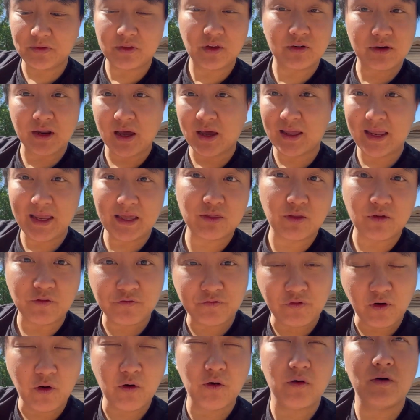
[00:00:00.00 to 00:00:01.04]
They're done eating. They're
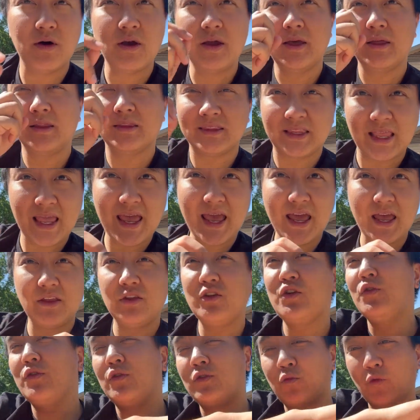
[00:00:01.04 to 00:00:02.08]
full.
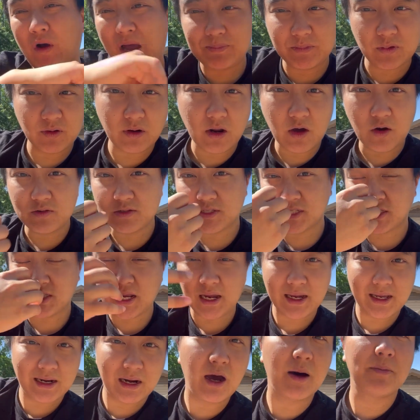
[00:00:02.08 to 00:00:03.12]
Then you wipe their nose.
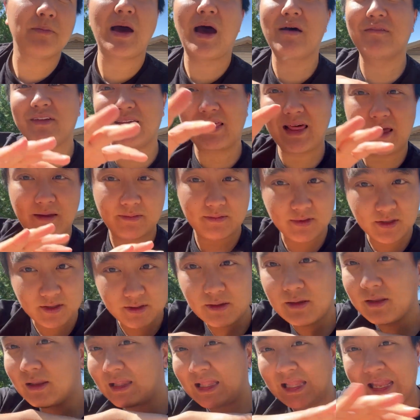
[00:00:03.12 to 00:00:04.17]
Suck it up. After that,
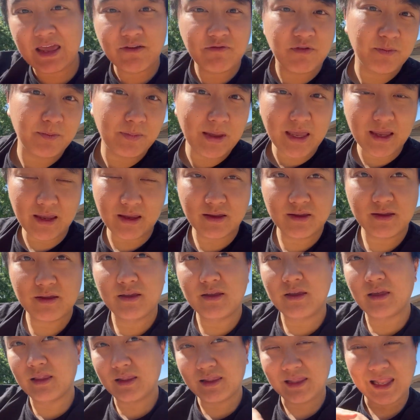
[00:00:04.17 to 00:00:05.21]
leave them be.
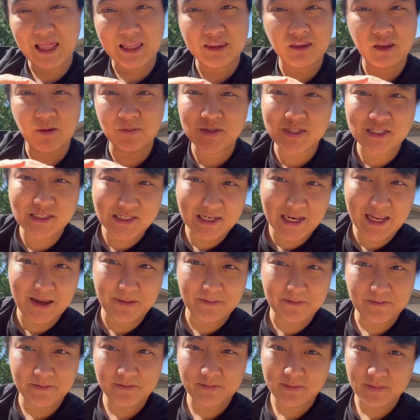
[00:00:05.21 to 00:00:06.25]
Let them sleep.
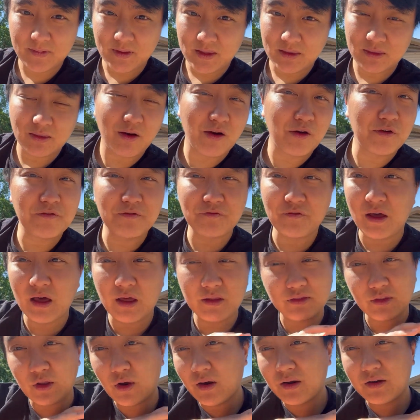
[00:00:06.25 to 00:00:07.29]
They're
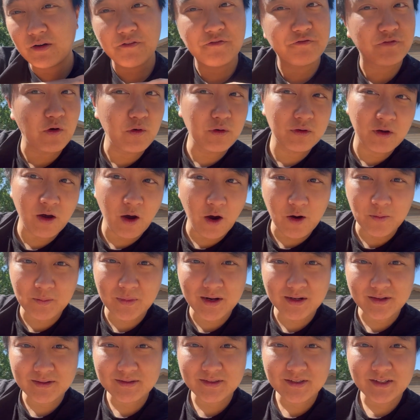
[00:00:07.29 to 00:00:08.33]
in a food
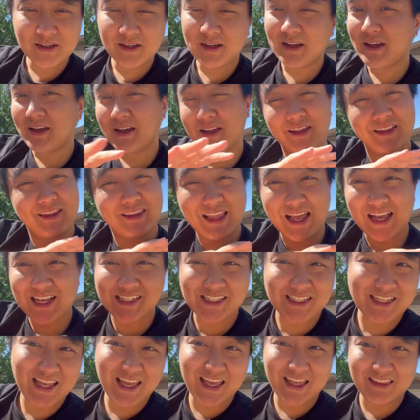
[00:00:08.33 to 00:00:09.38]
coma.
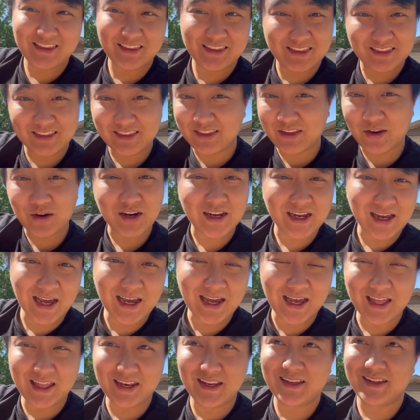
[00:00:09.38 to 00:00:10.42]
That's it. They're
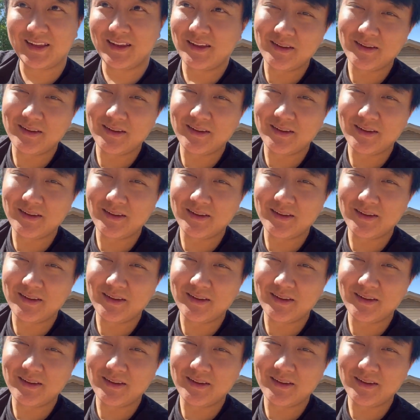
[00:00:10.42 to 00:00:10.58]
good.